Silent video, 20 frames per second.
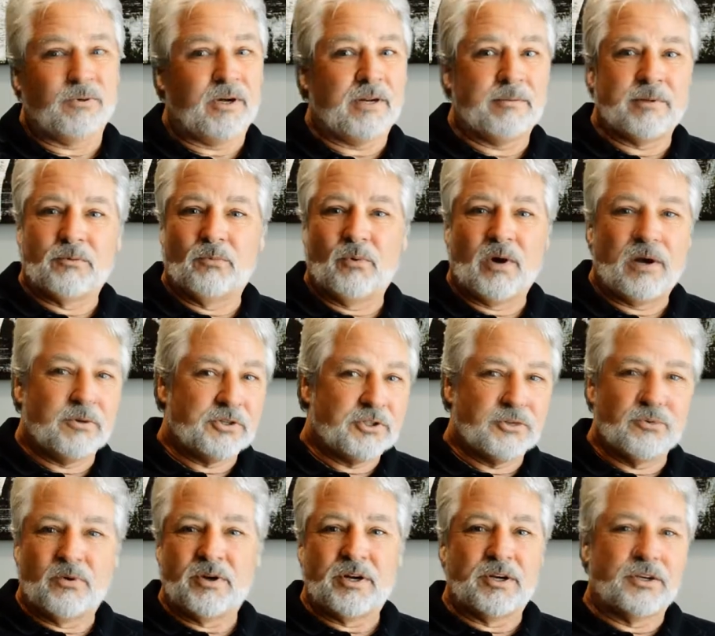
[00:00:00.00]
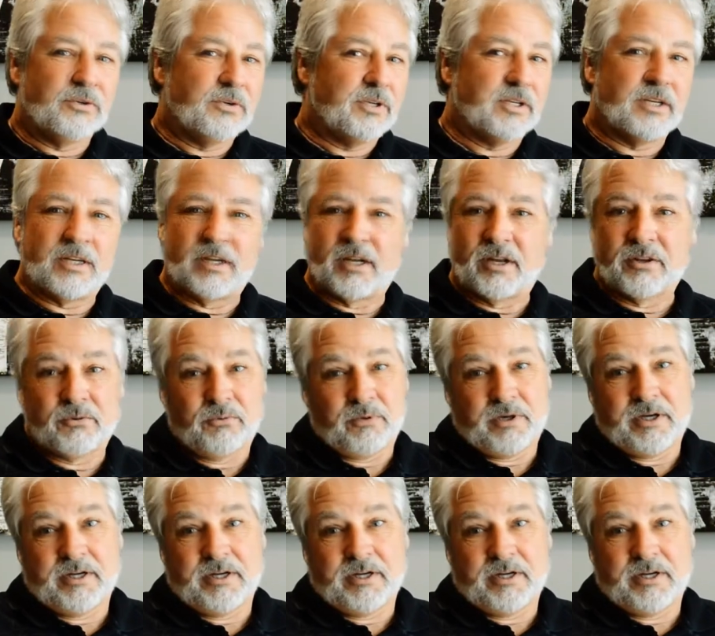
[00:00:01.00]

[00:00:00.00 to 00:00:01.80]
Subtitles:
Why would you wanna do it any other